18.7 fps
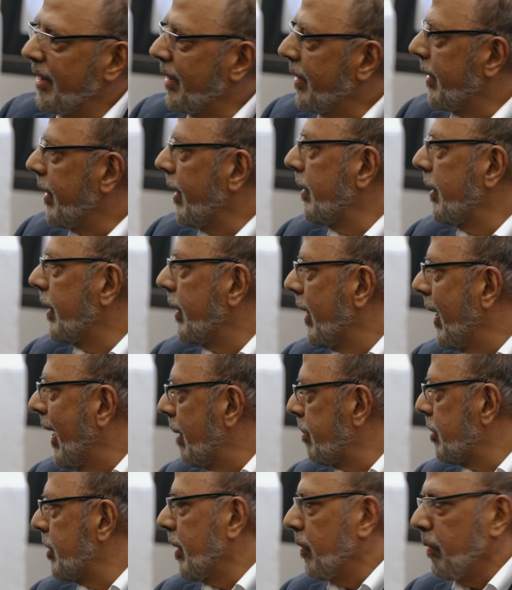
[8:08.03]
any
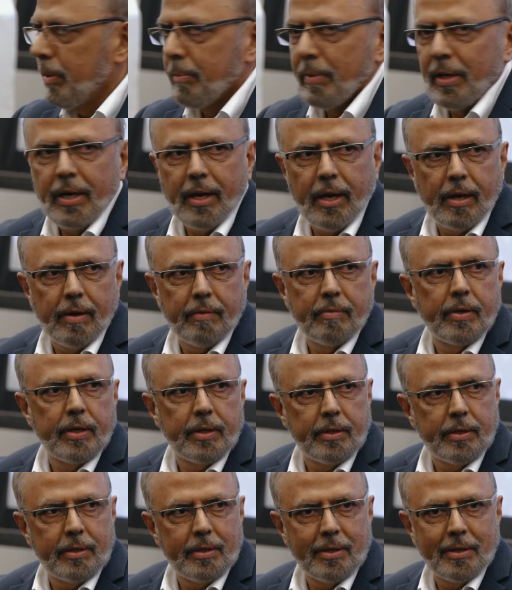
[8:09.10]
gaps that we may have,
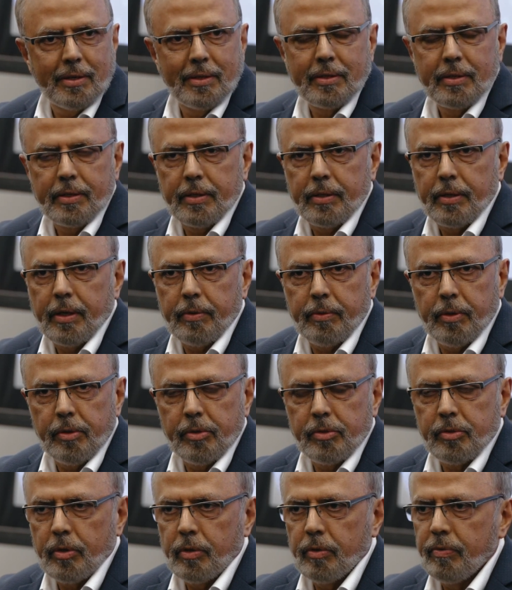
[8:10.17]
any
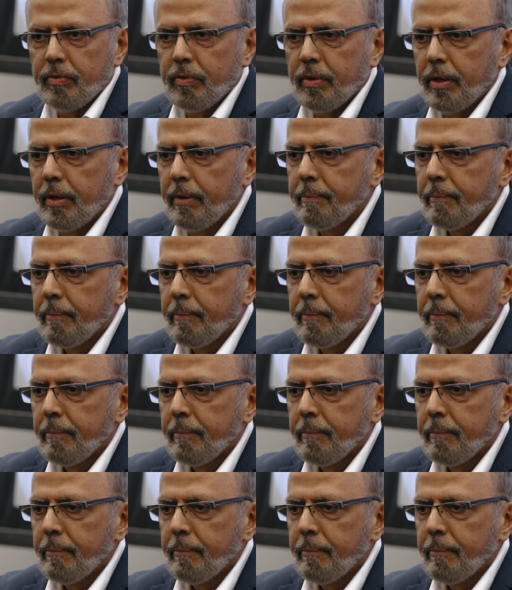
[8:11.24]
areas of